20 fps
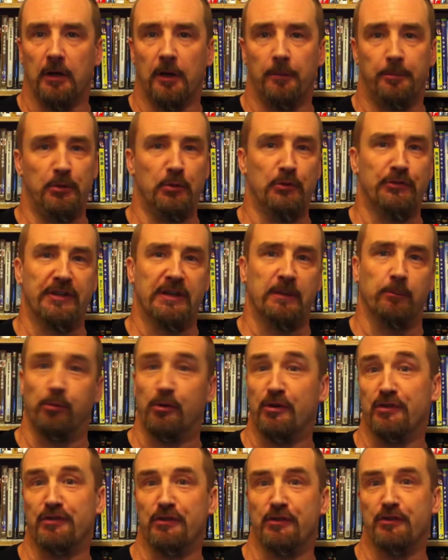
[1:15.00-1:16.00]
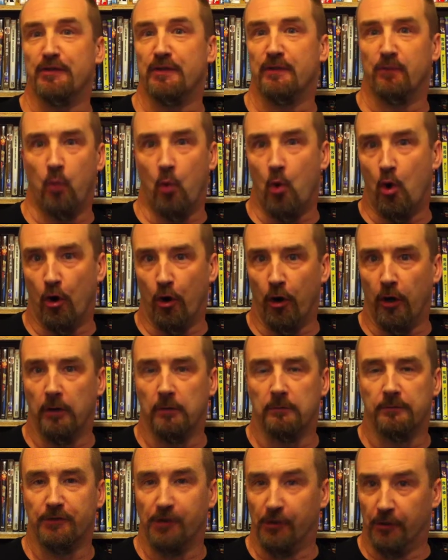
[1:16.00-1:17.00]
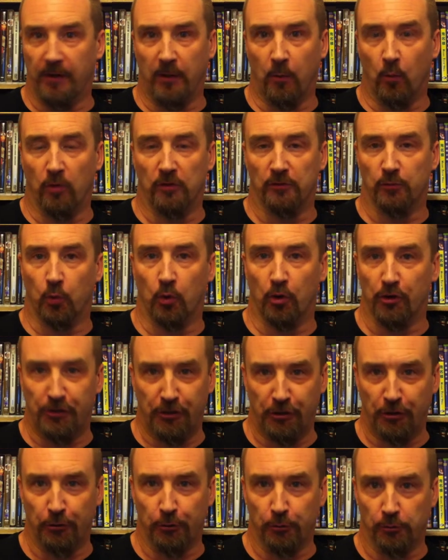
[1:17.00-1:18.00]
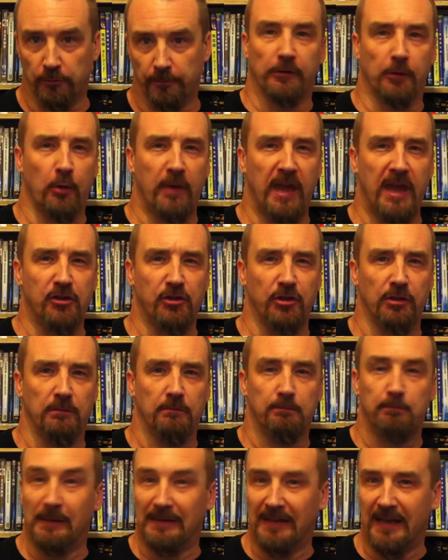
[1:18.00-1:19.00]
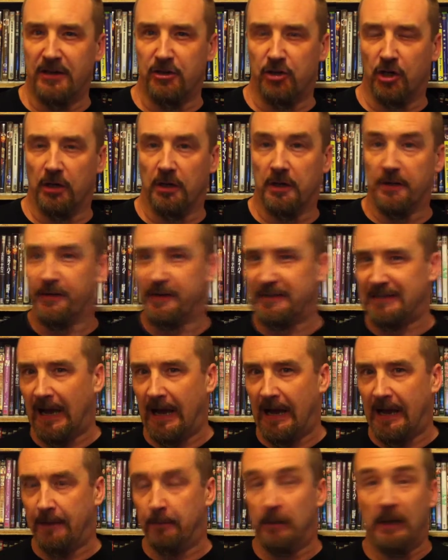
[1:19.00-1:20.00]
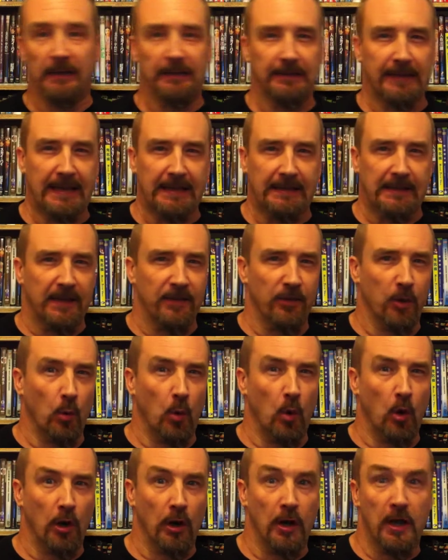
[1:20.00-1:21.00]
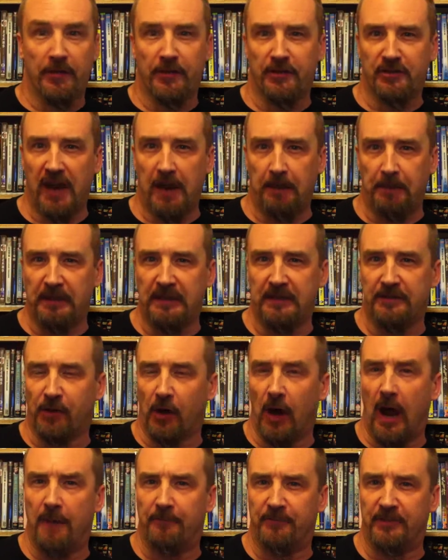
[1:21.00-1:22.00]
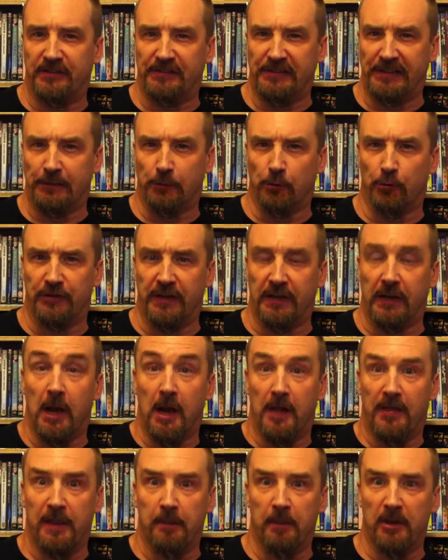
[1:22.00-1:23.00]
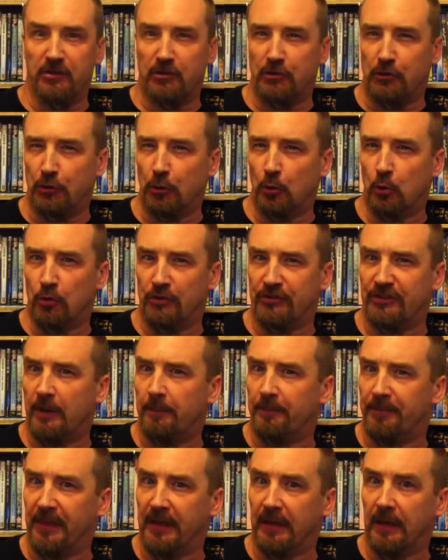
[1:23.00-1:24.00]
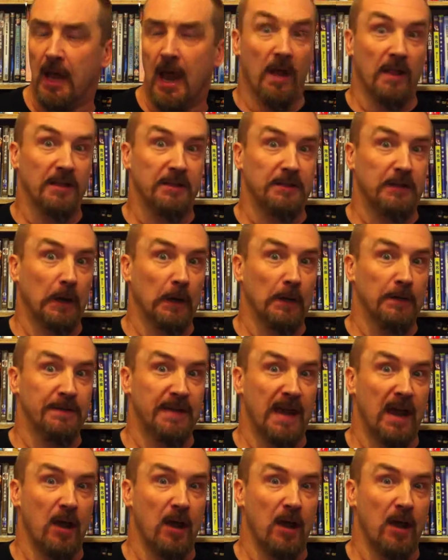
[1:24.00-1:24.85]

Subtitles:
abusing prisoners of war during World War II. The location? Malaysia. The time? Late in the war. The Japanese are obviously losing. They must do something. Well, it turns